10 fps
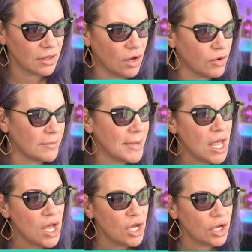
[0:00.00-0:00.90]
All right.
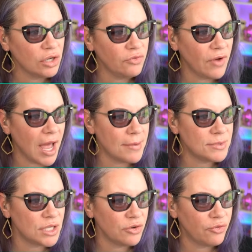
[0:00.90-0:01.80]
Good
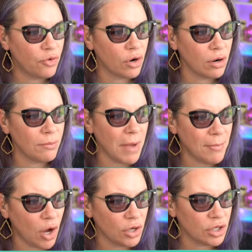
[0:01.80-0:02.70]
vibes for my
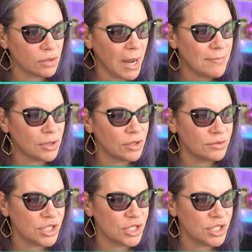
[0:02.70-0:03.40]
paw nerd Piper.